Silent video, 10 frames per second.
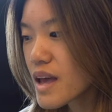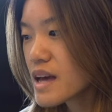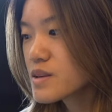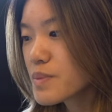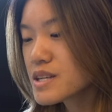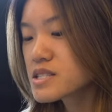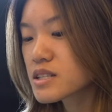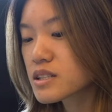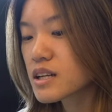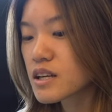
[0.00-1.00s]
And
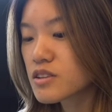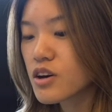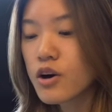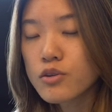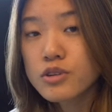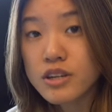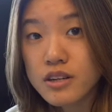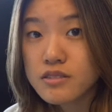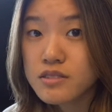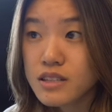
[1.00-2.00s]
basically, the
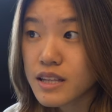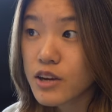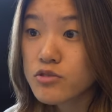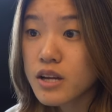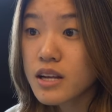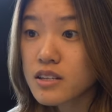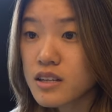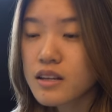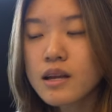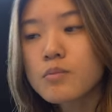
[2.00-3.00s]
owner that created
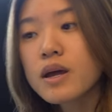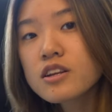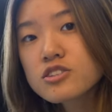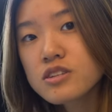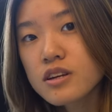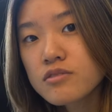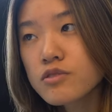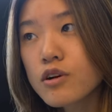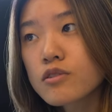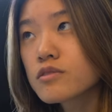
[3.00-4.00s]
it and managed it
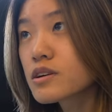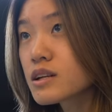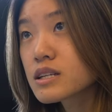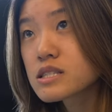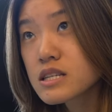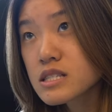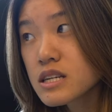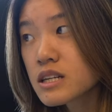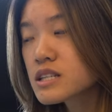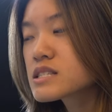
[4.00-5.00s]
for over like six
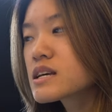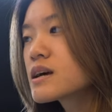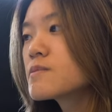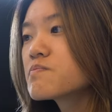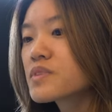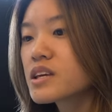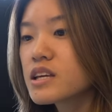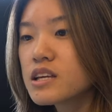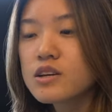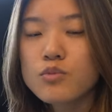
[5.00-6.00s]
years,
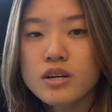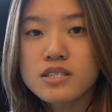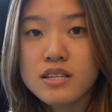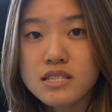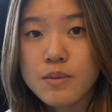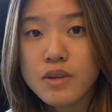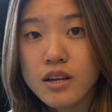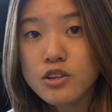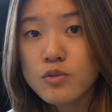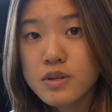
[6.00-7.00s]
he was accepting
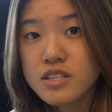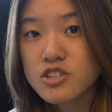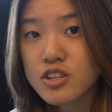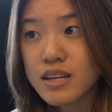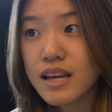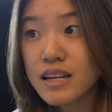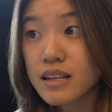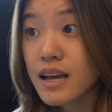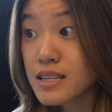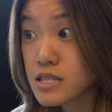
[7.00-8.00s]
a new position in
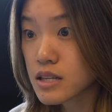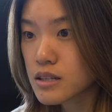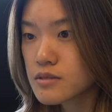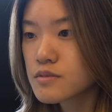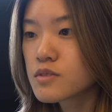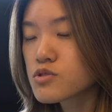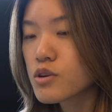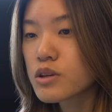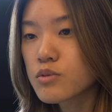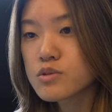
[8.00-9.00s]
Alaska.
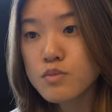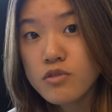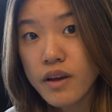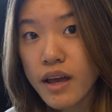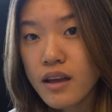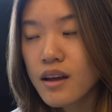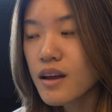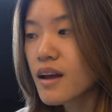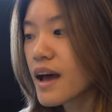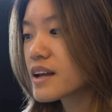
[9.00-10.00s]
So he was moving
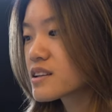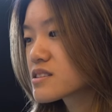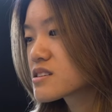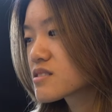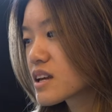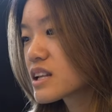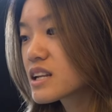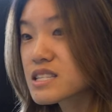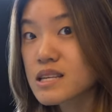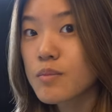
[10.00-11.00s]
and they
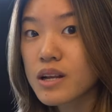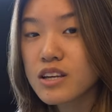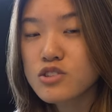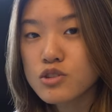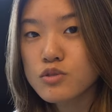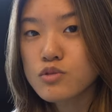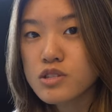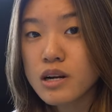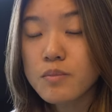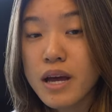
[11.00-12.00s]
needed somebody to
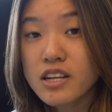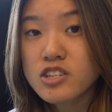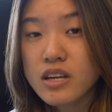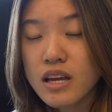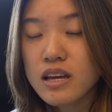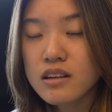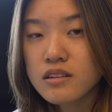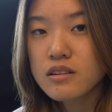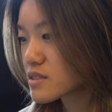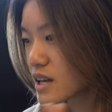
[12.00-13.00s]
start managing it.
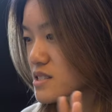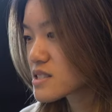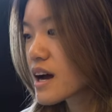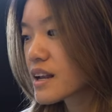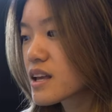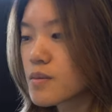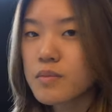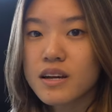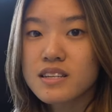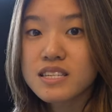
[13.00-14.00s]
That's not him
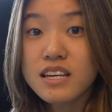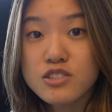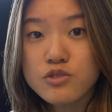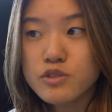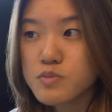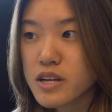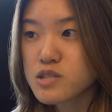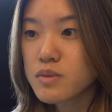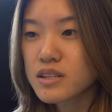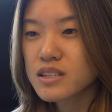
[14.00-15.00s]
because he has new
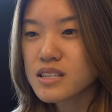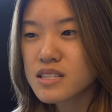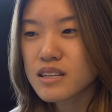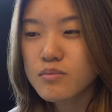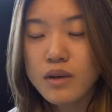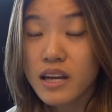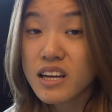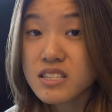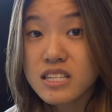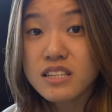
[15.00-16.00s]
responsibilities and I
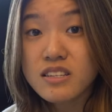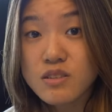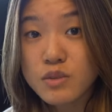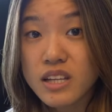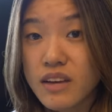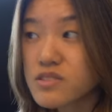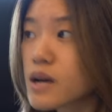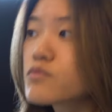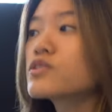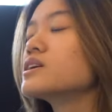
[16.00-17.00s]
guess he doesn't really have
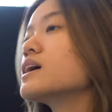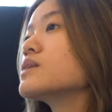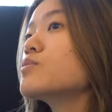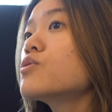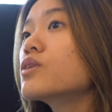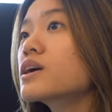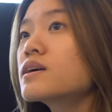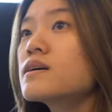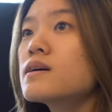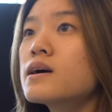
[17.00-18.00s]
time for it anymore.